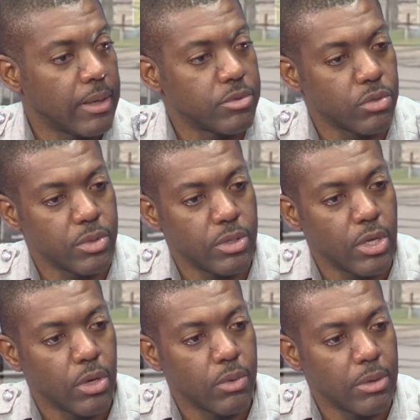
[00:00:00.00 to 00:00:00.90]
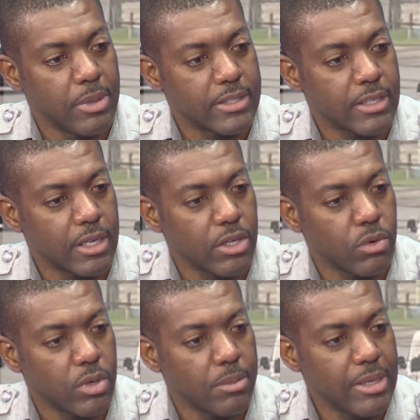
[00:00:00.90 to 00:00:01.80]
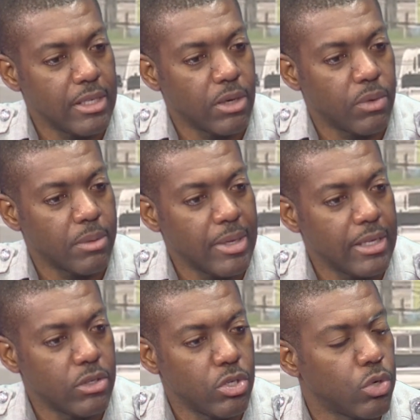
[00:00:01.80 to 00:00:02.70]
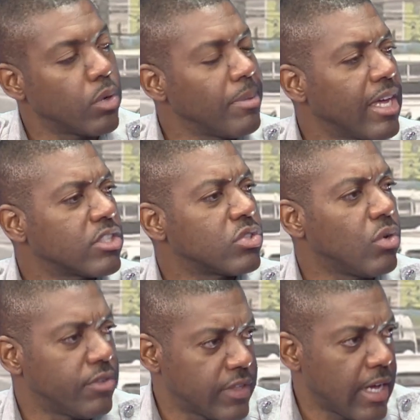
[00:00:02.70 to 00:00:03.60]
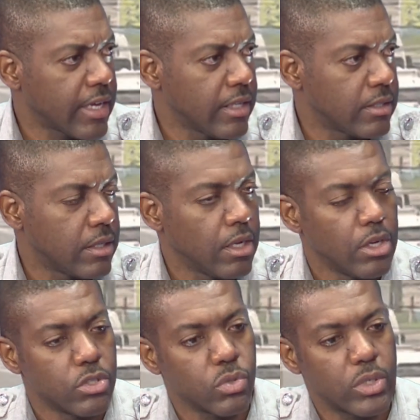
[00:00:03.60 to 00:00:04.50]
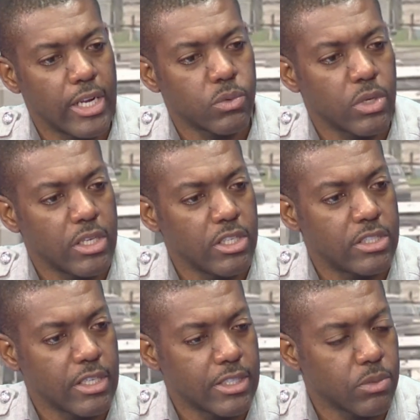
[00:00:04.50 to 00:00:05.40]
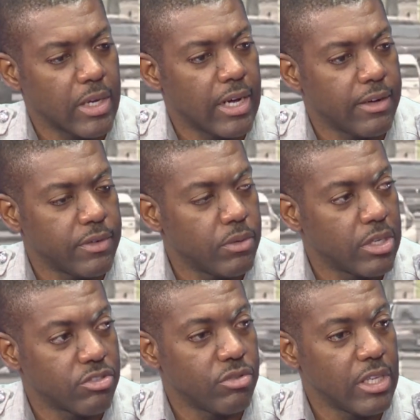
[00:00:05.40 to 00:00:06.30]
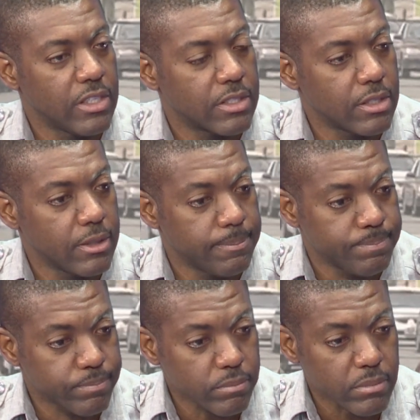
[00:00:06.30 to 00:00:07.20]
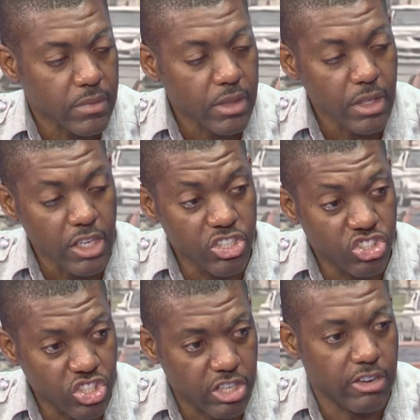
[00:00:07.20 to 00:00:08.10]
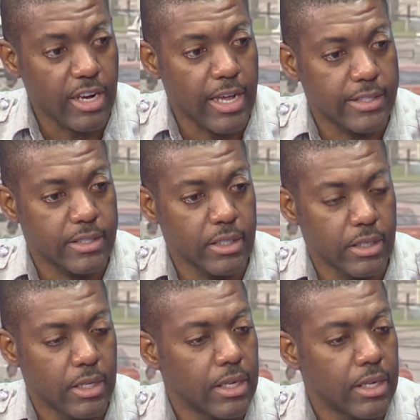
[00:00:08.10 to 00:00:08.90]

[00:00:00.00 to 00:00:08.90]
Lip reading: them. So we basically, you don't want to be a soft target. So that is one of the things that we are having as it relates to general larceny.